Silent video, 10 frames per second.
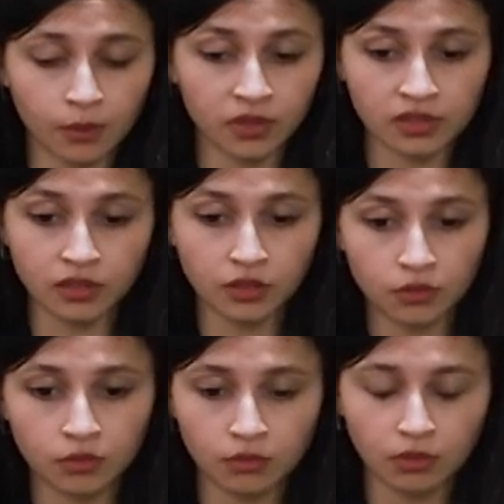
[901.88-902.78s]
there was a
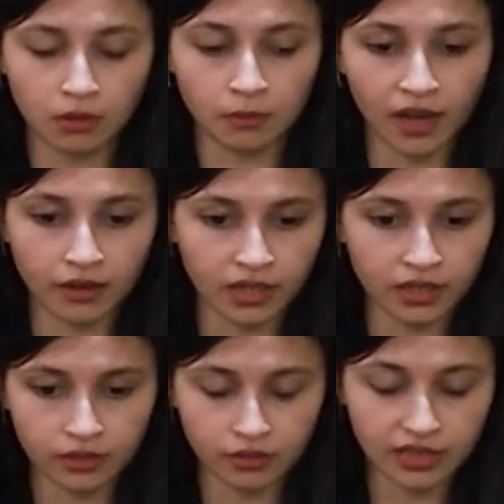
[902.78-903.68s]
new, I read
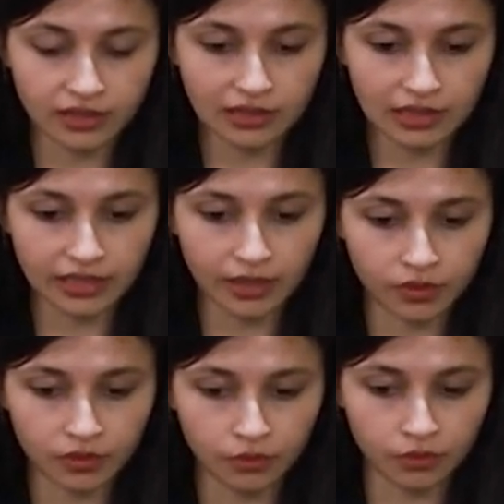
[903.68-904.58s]
it recently, there
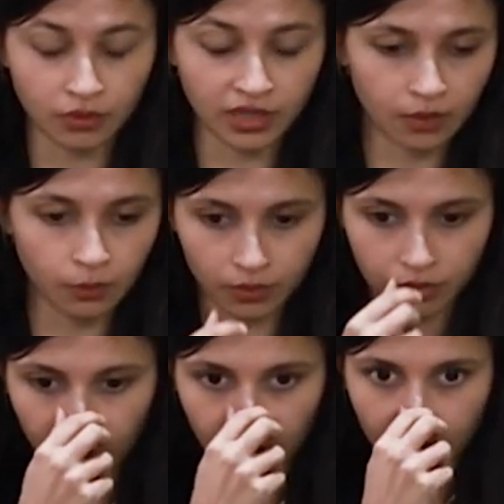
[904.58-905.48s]
was a new ruling and we were
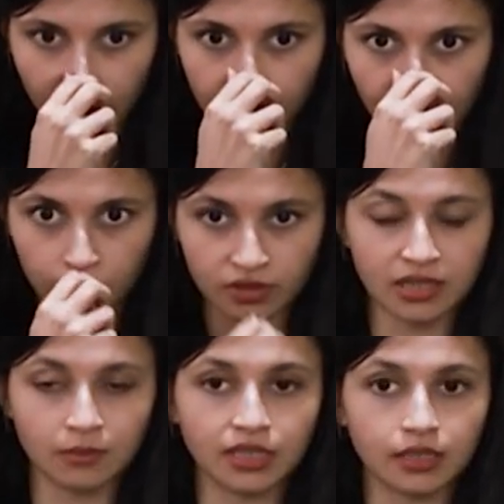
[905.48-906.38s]
talking with our accounts
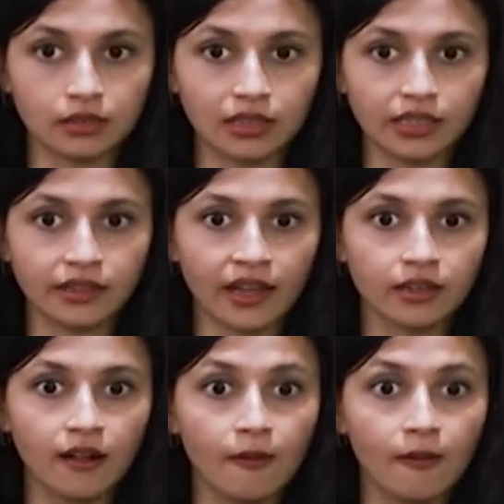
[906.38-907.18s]
team internally that